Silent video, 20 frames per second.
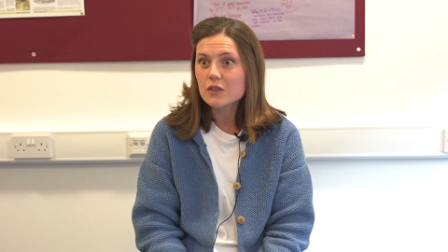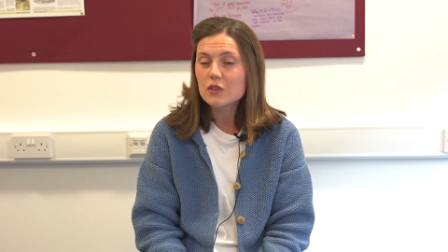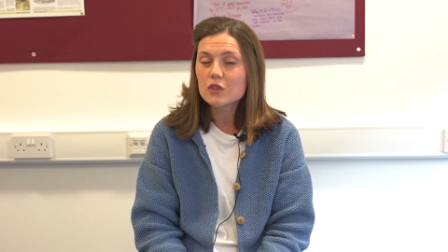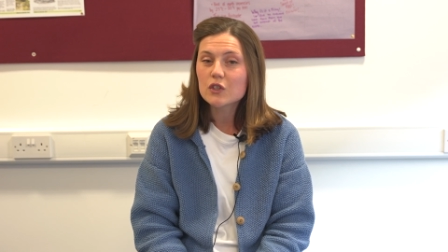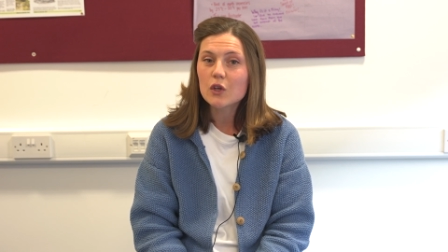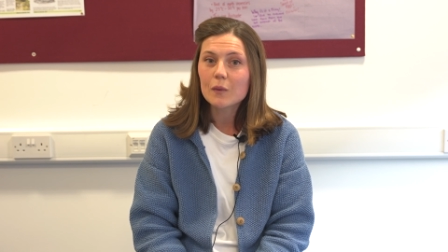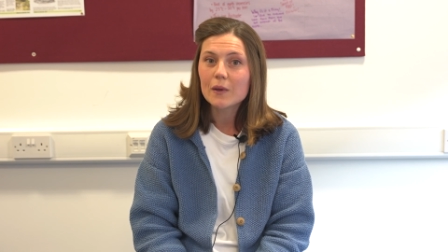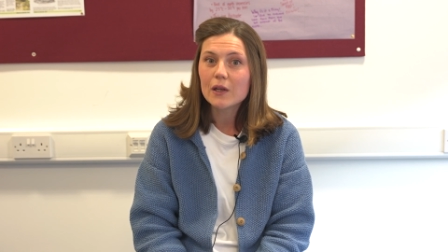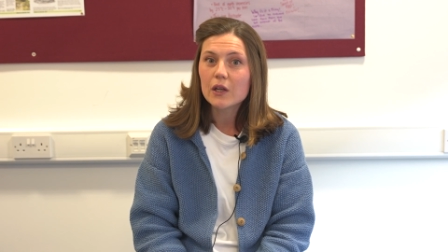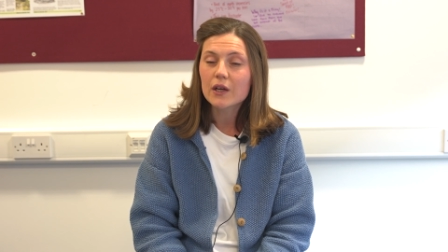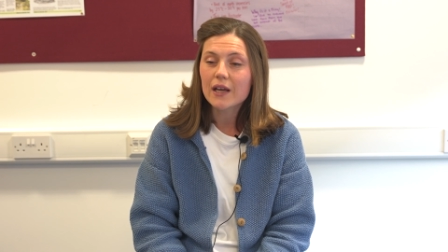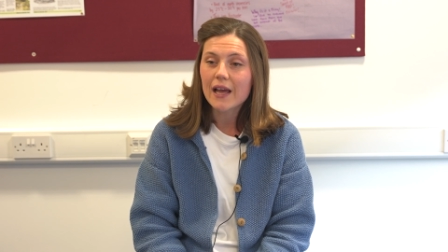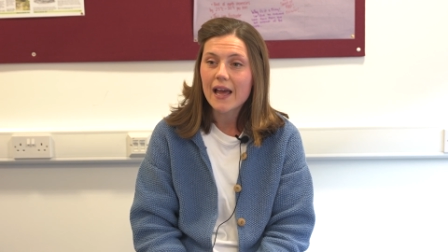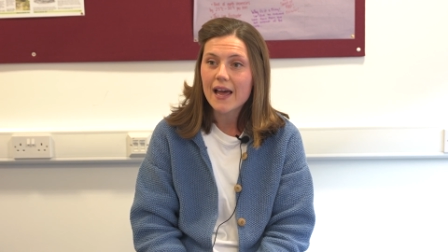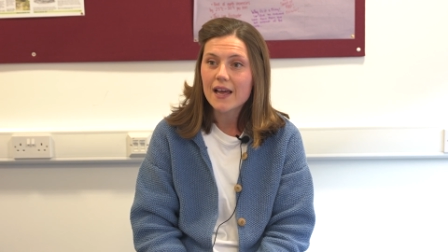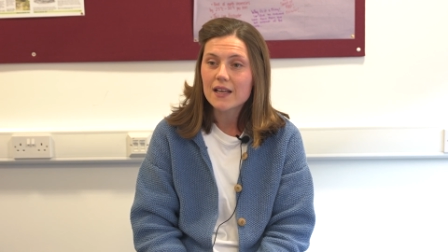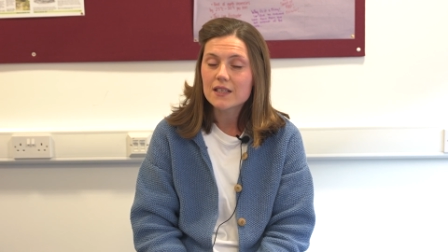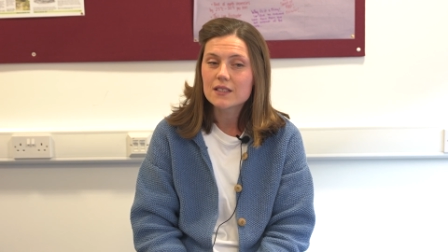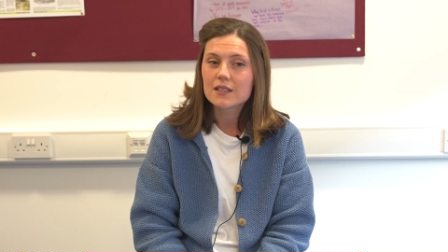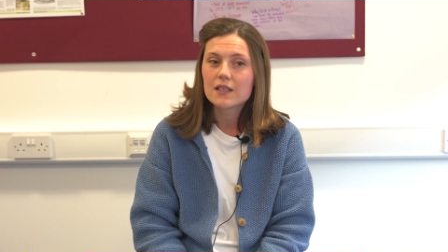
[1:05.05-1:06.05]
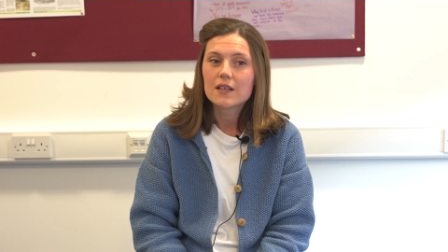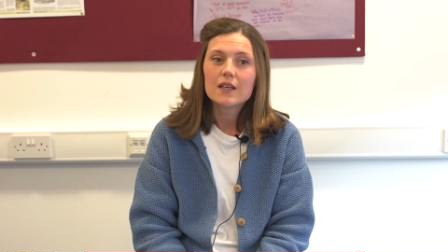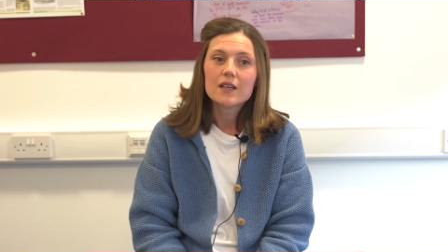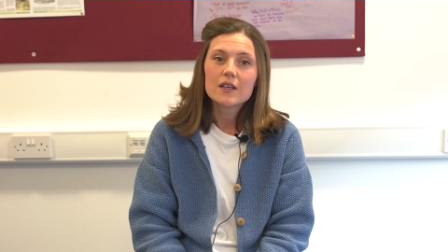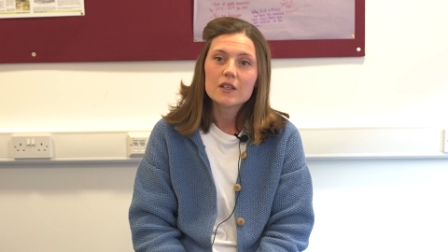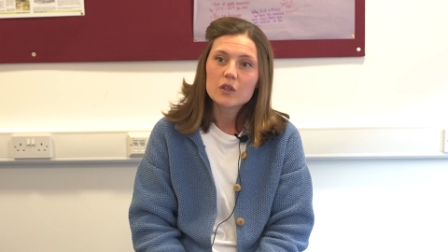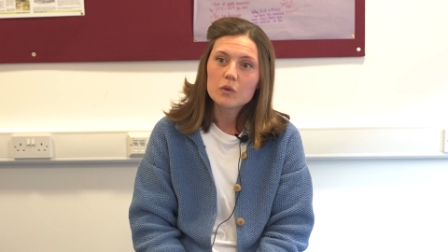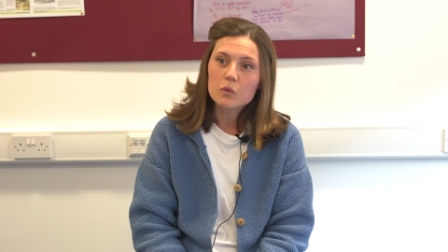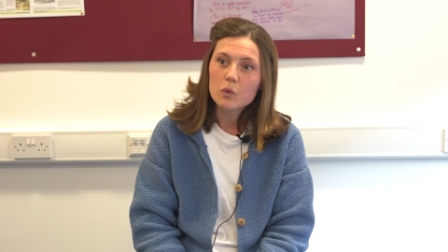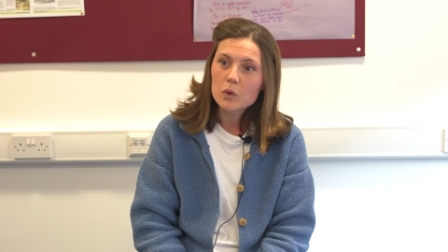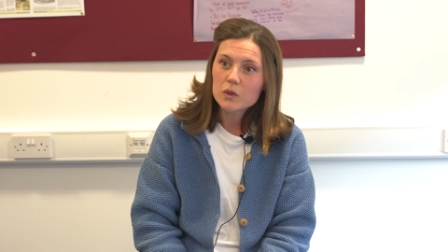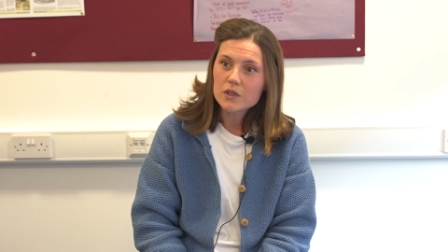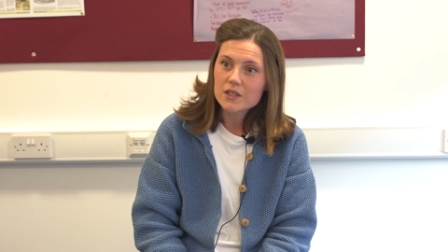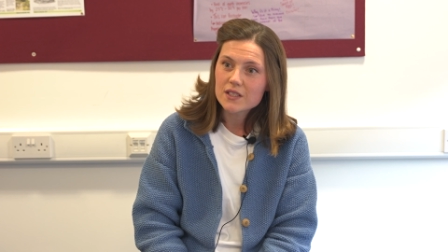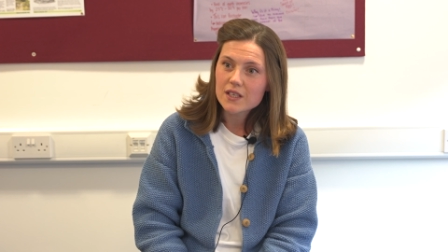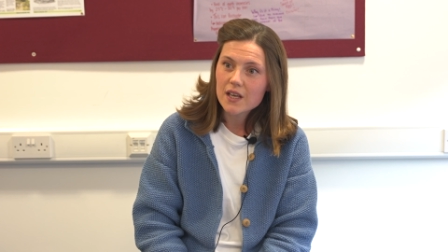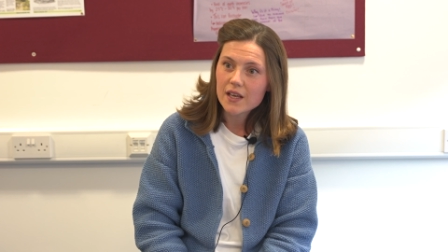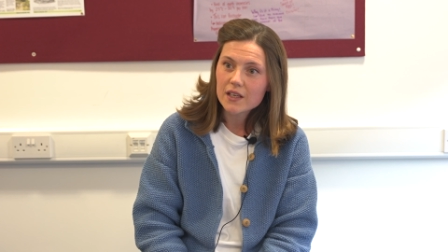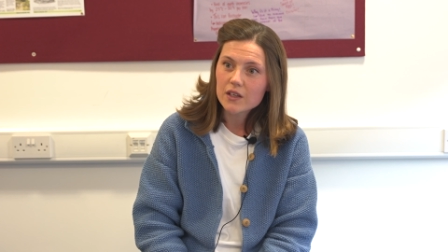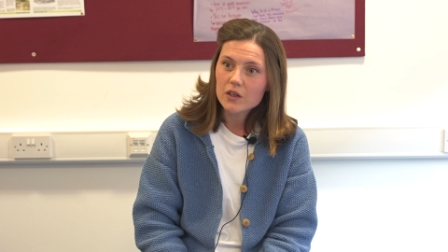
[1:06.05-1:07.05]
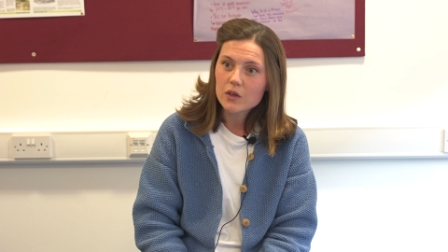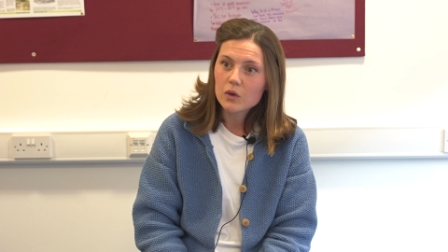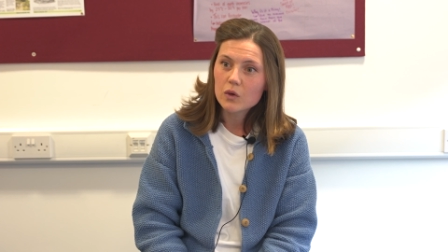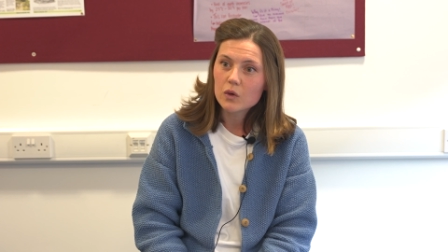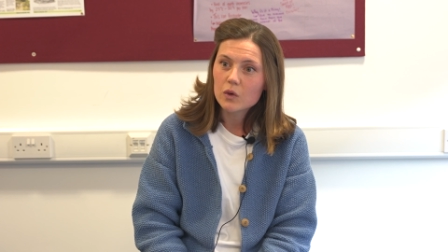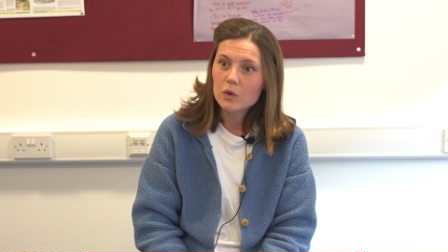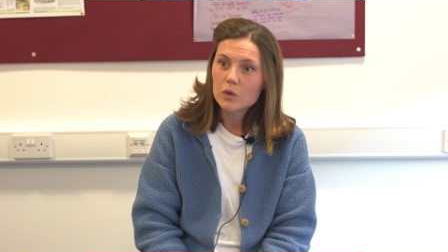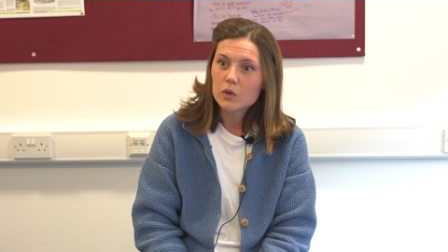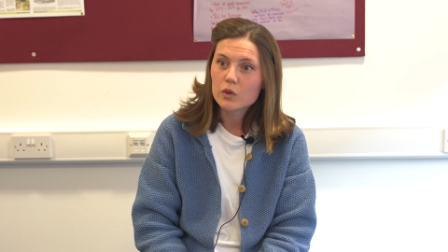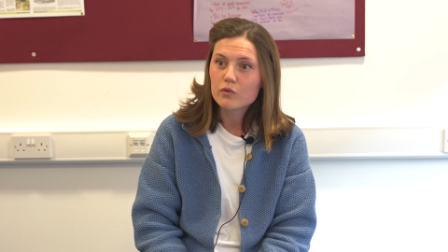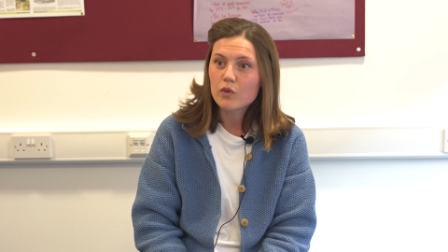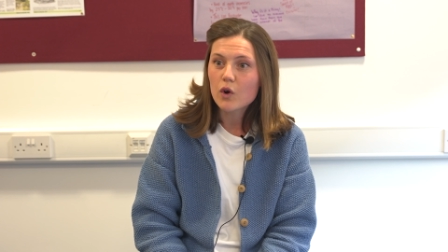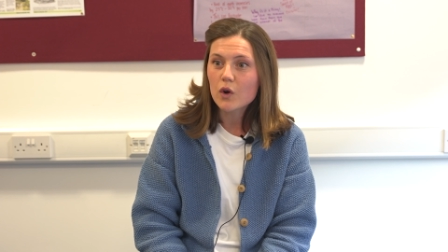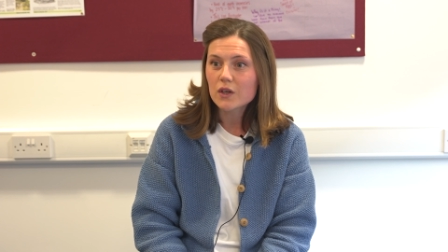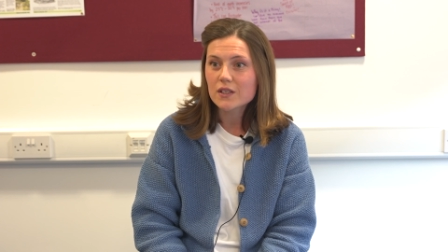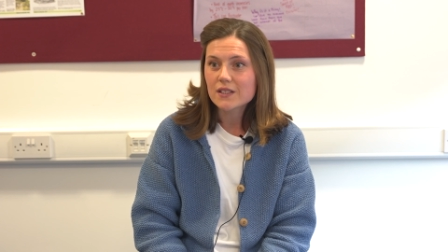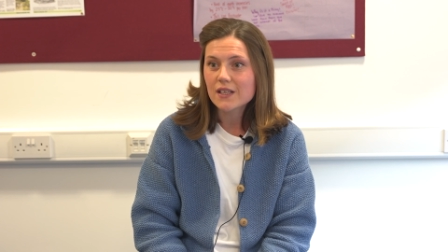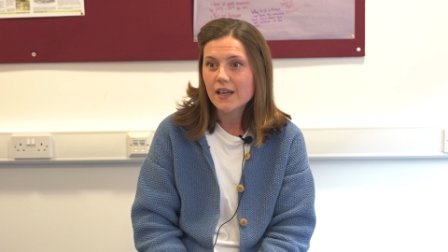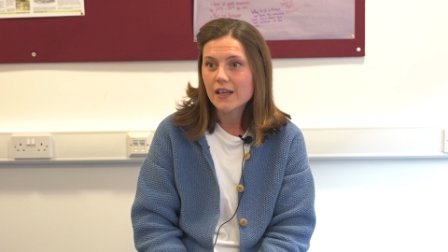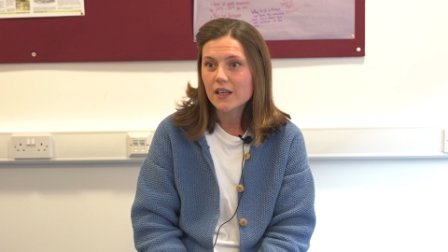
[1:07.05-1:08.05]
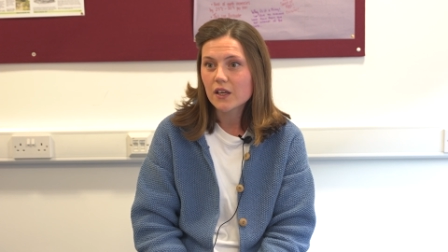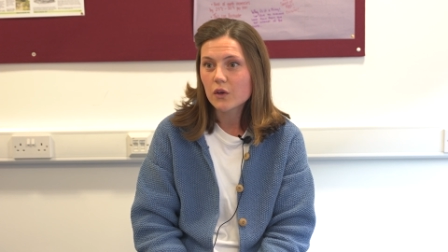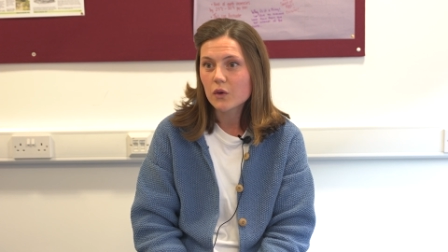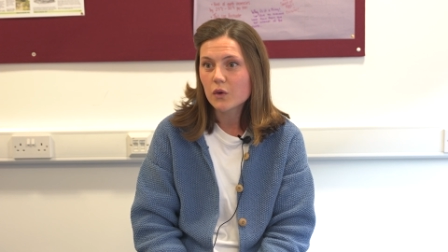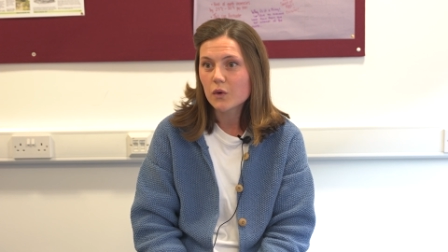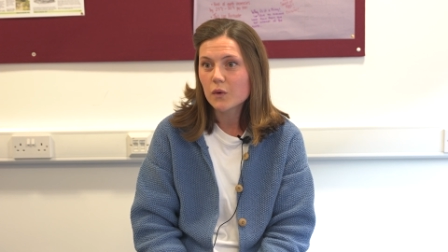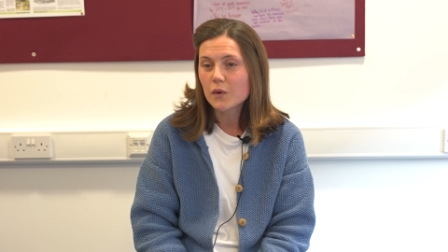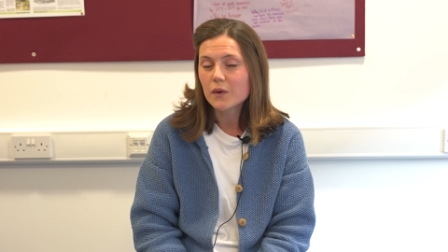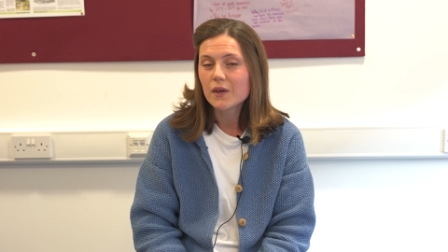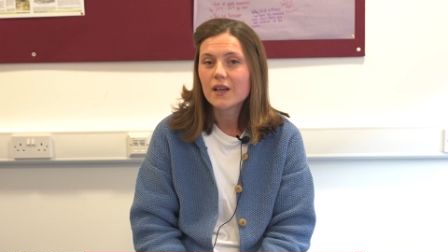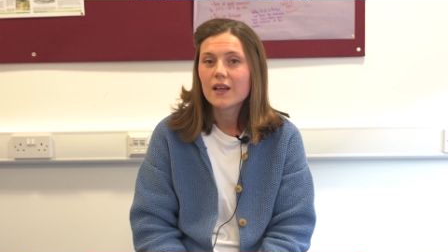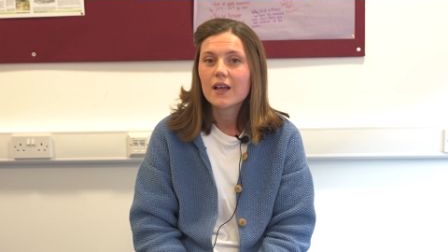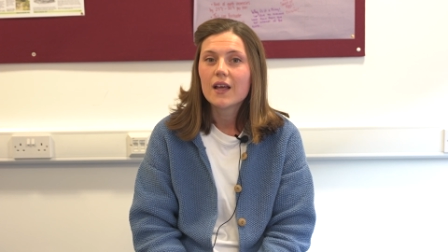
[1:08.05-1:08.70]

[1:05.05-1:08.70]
So we look at the water cycle, the rock cycle,